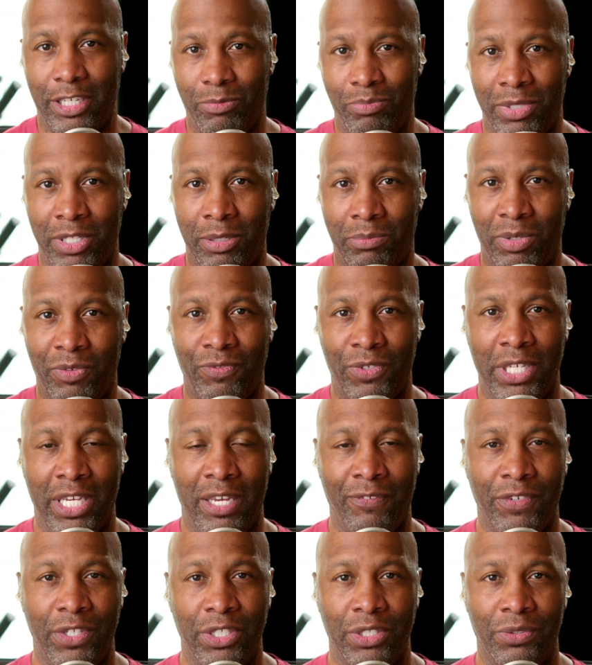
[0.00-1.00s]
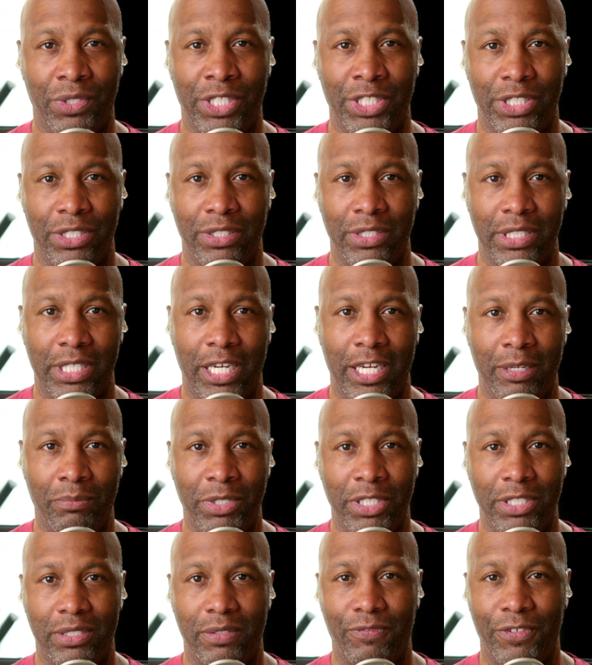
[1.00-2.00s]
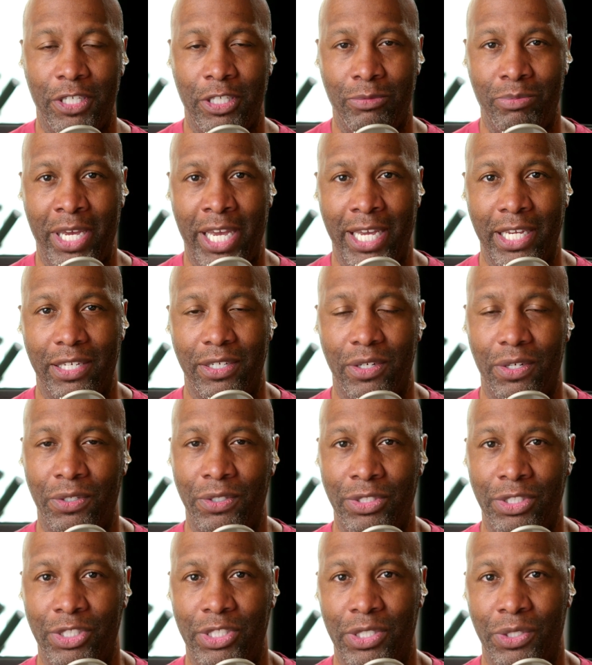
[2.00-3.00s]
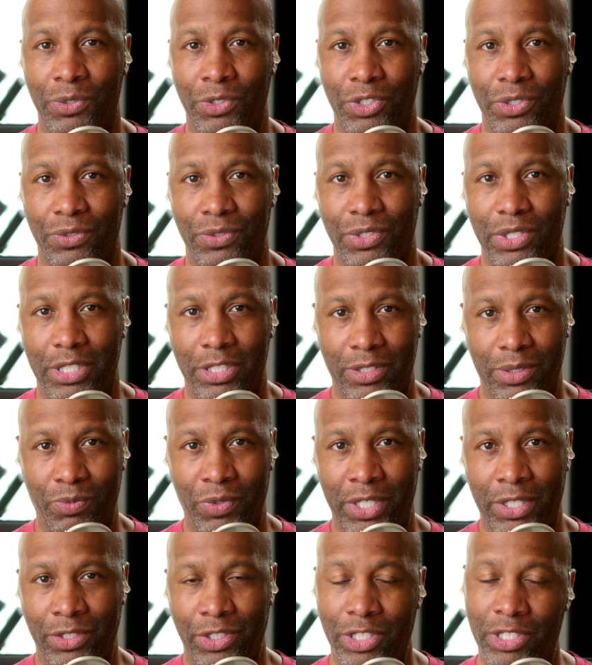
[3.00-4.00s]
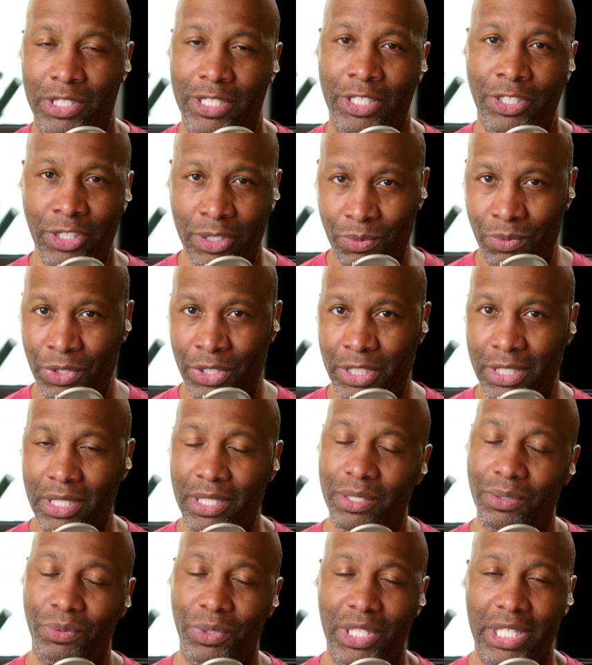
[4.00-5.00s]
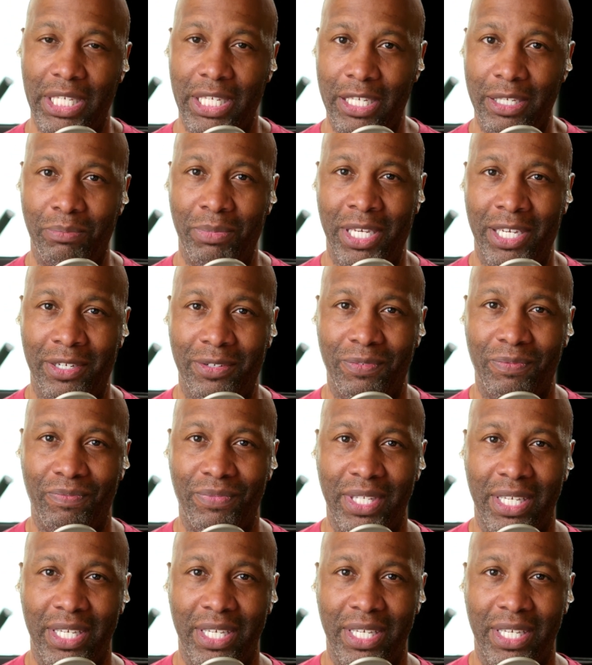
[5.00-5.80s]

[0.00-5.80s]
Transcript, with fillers: hit me up if you have any questions, comments, feedback on the socials as well, just as you would with email.